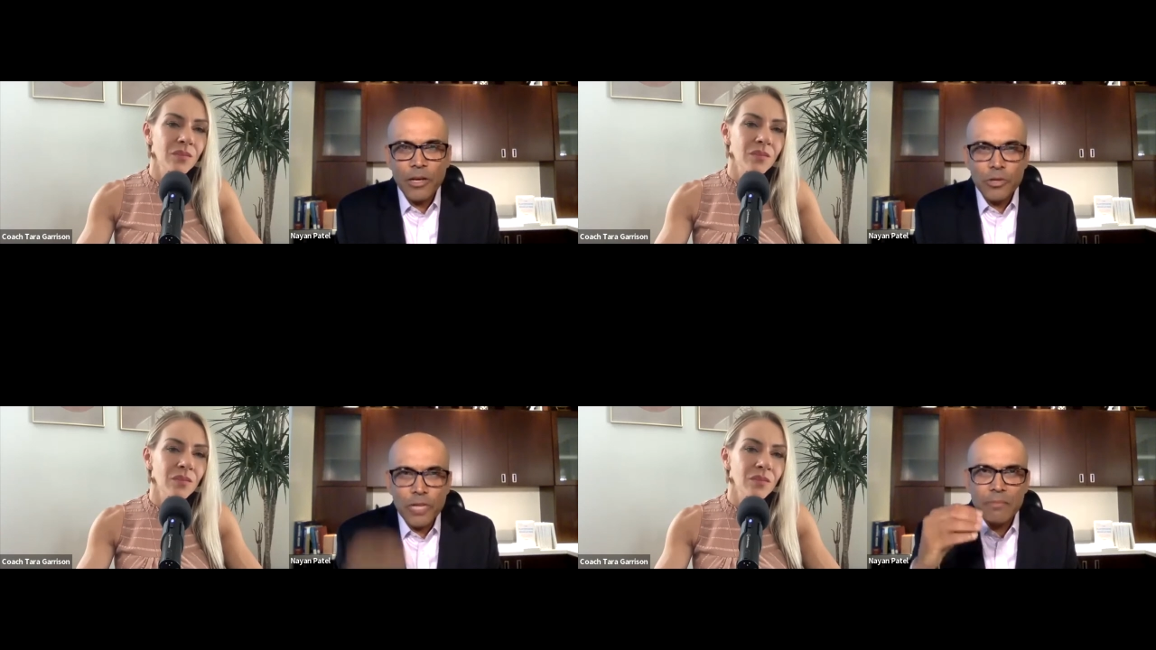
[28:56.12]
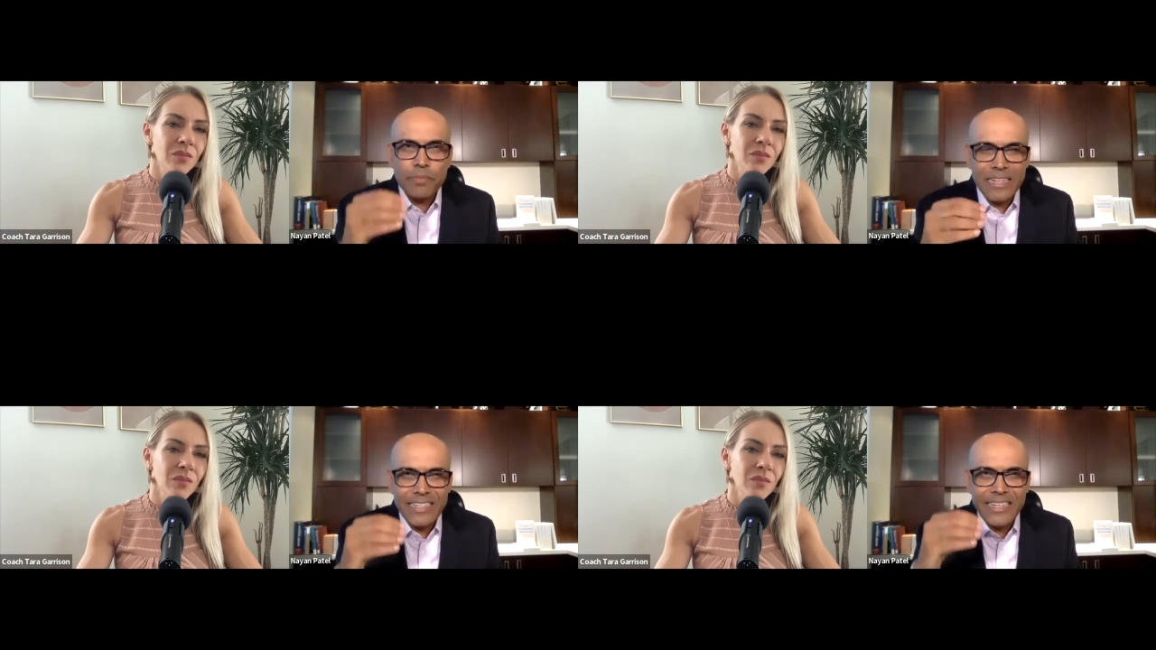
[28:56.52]
Speaker 1: you
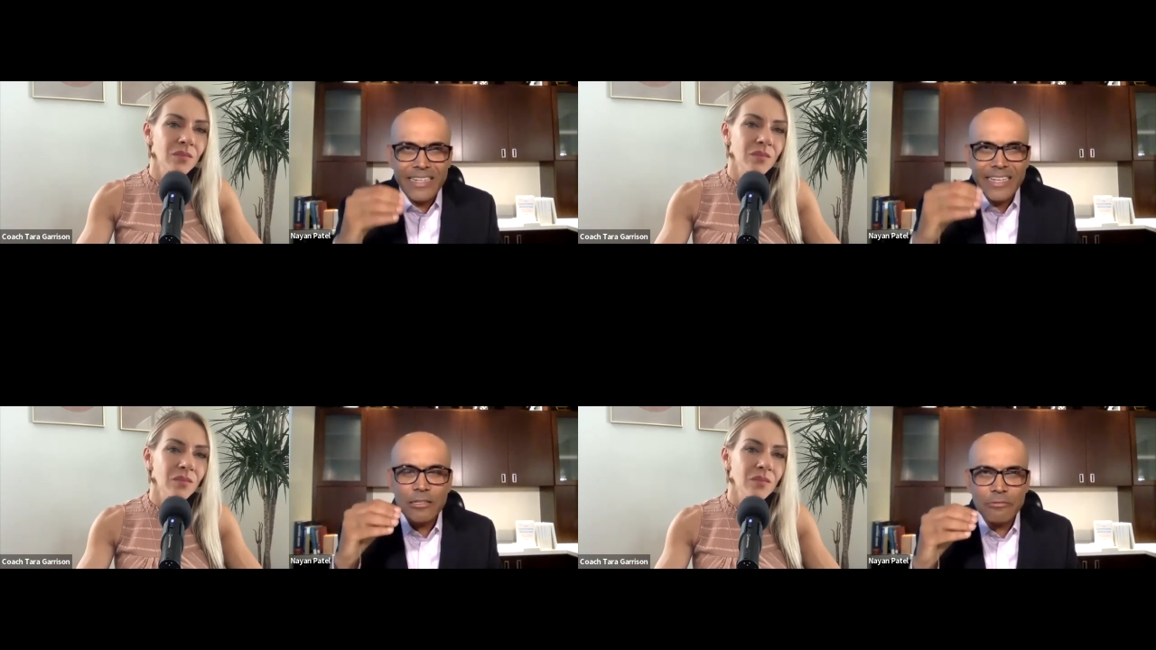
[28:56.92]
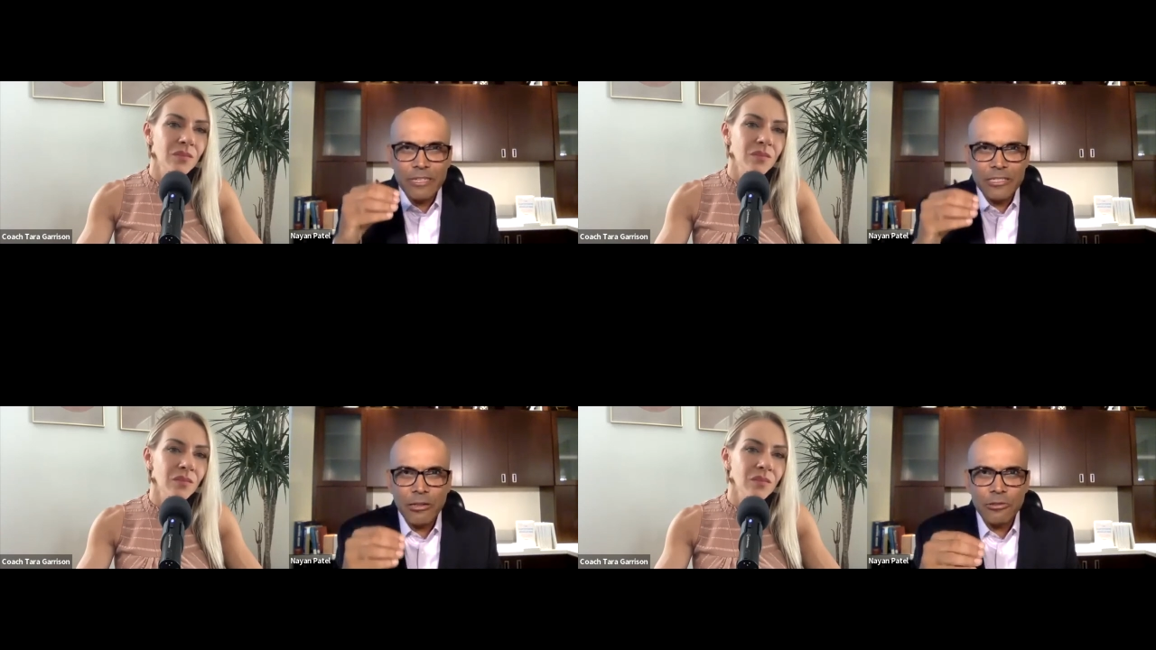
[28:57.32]
can predict the
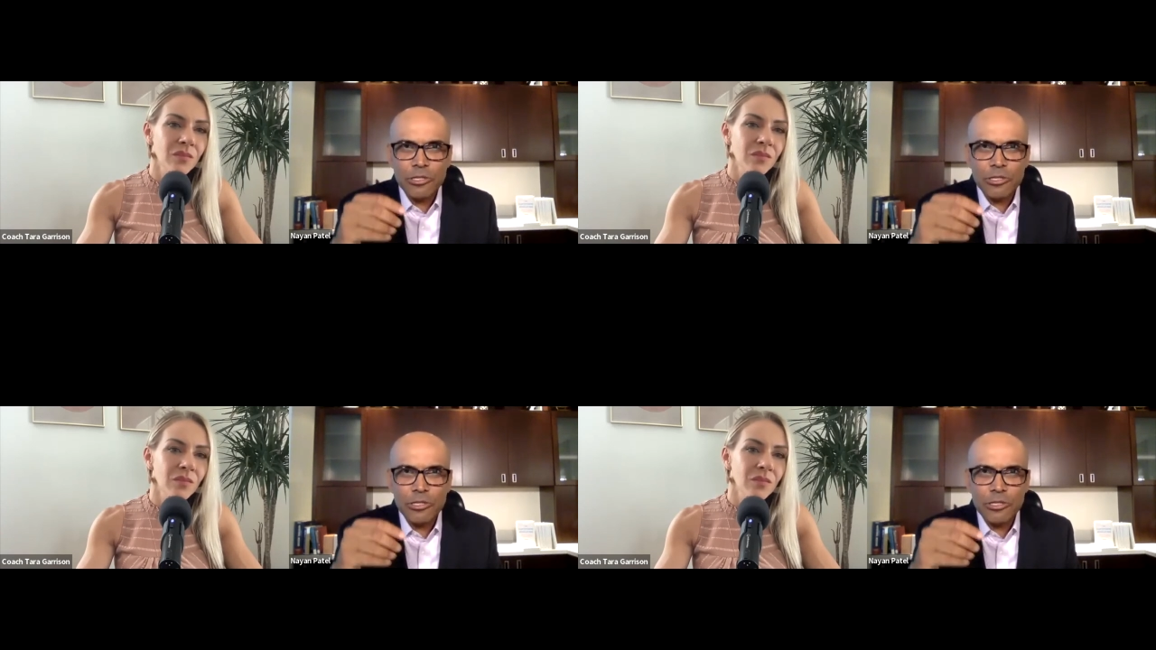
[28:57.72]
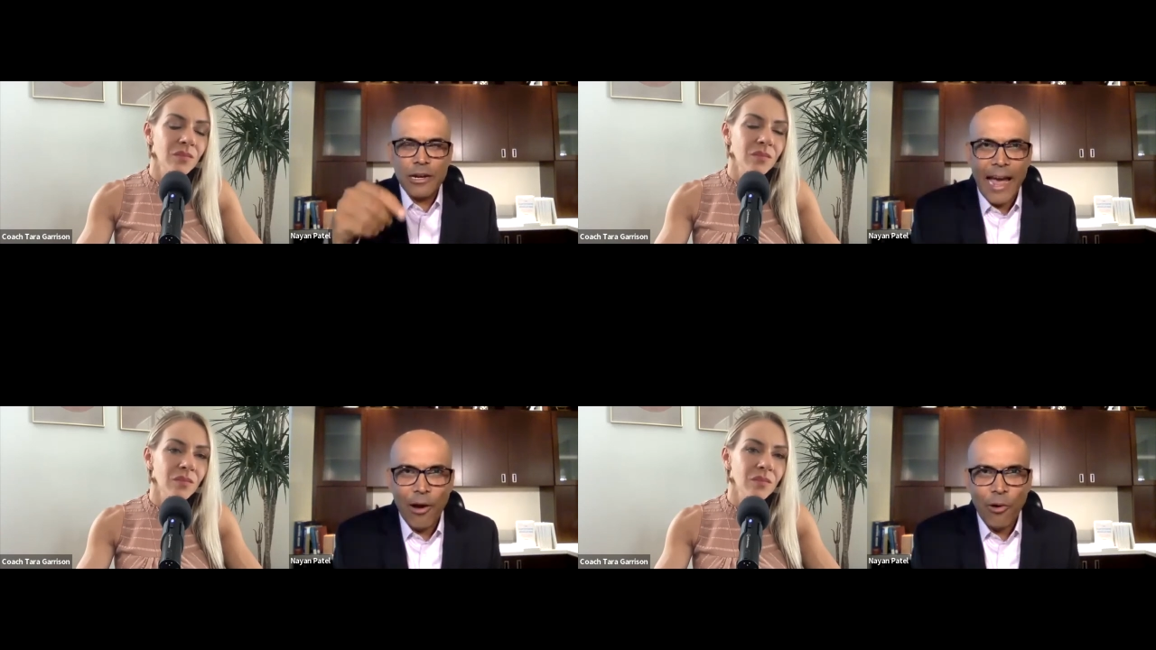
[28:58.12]
results
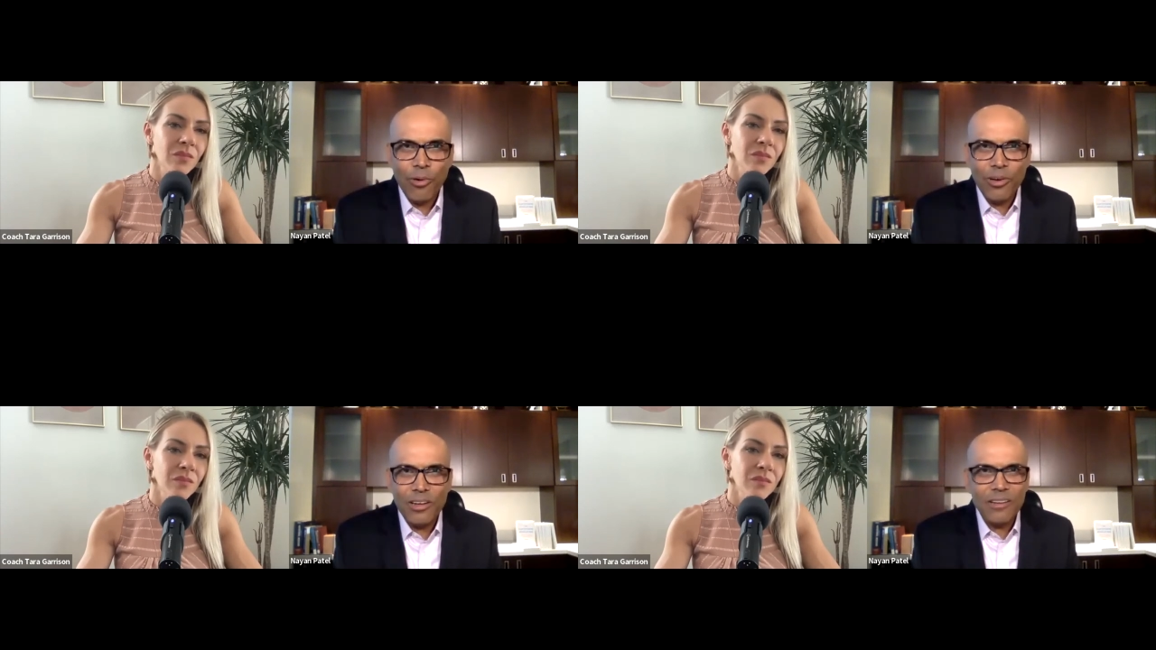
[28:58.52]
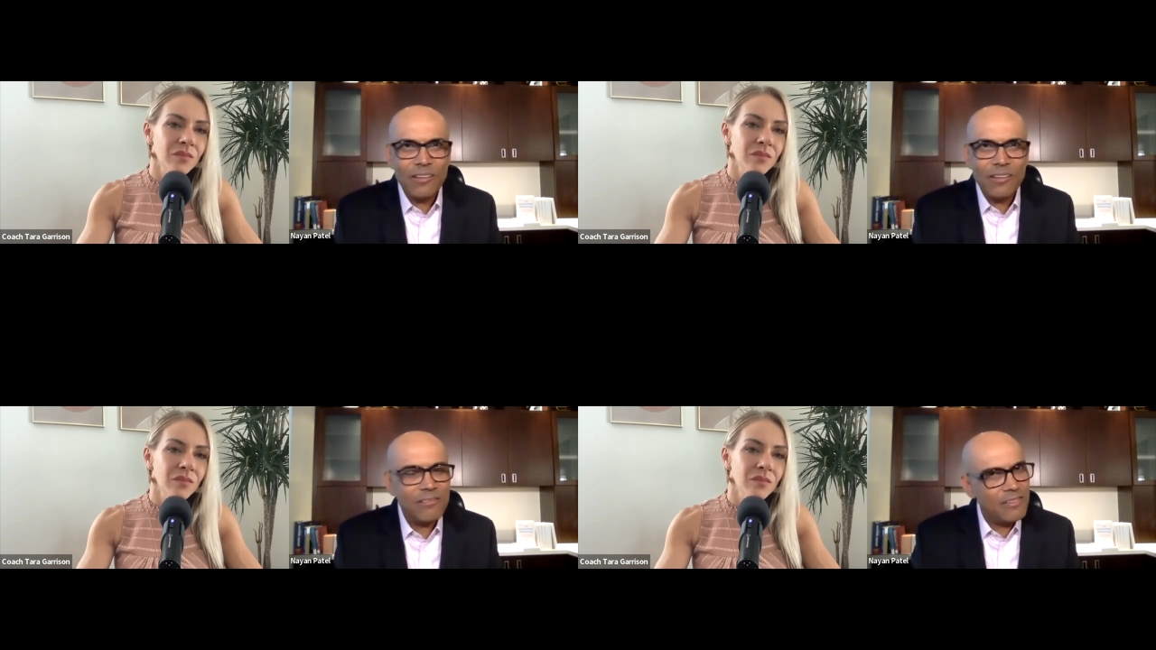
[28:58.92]
now,
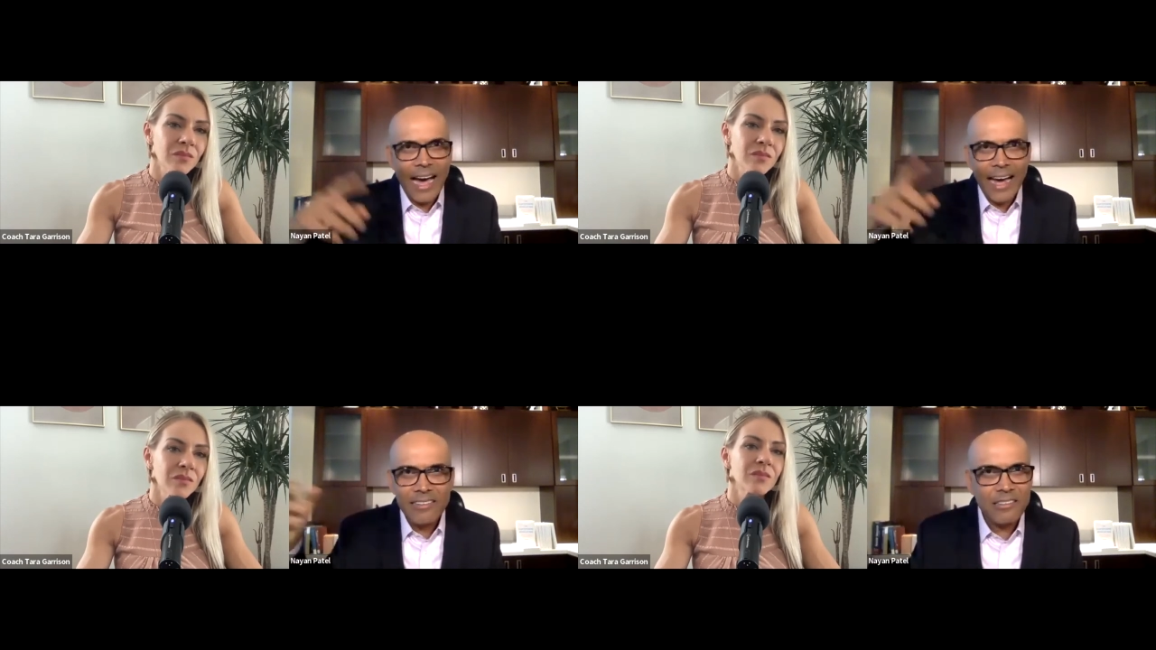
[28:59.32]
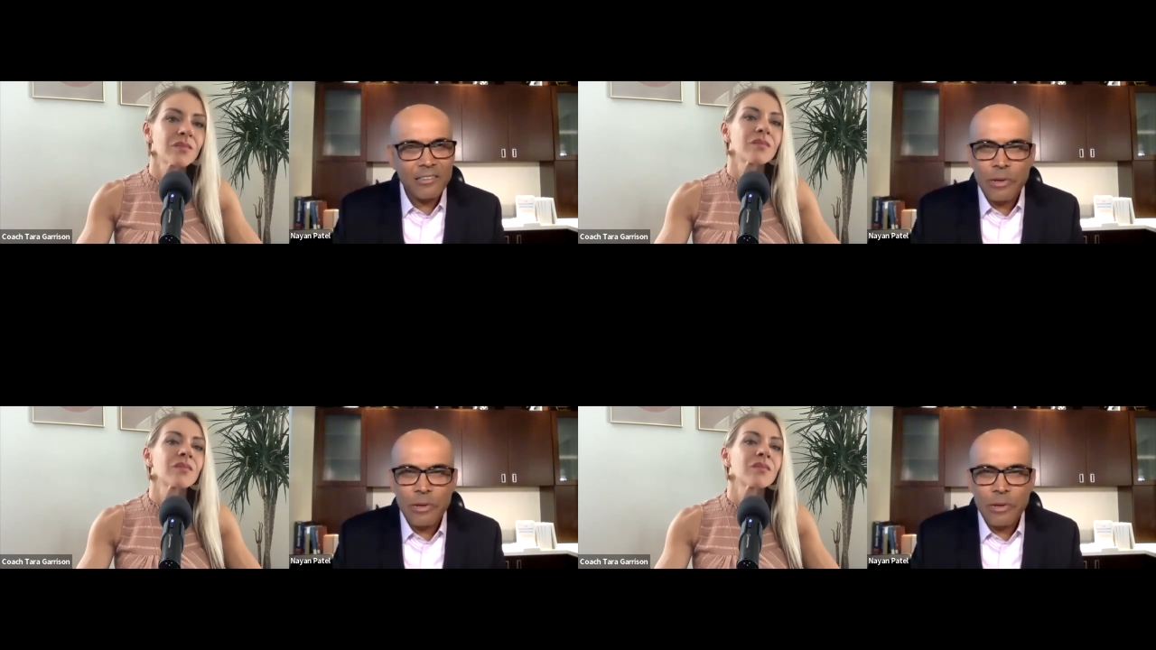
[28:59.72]
not
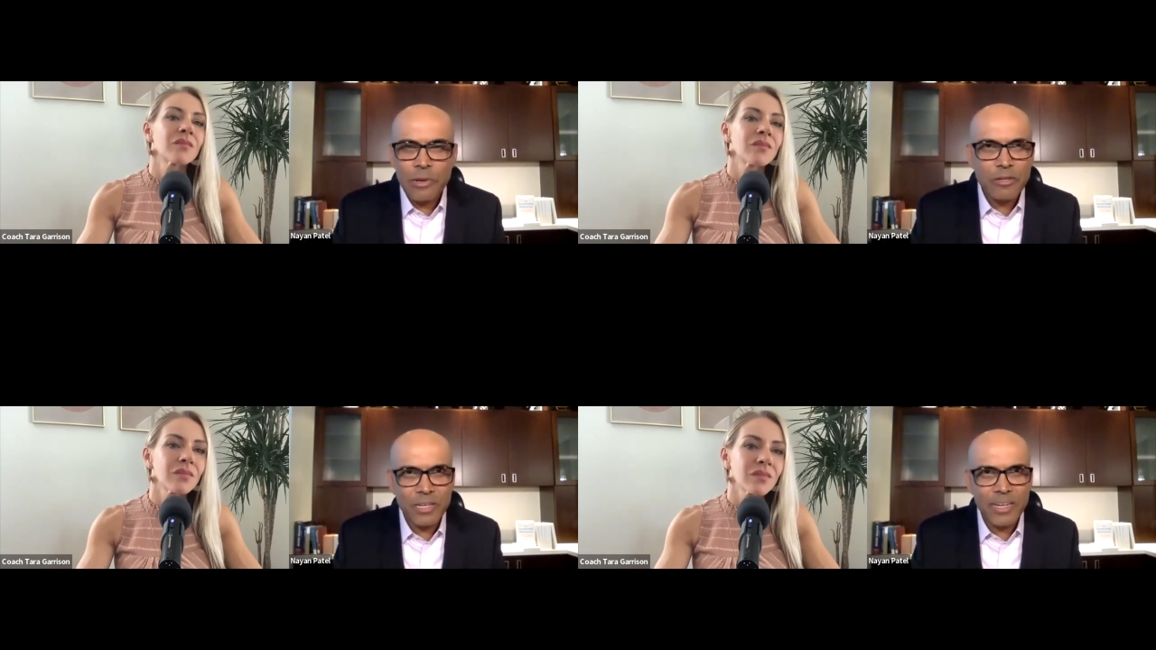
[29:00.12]
three weeks from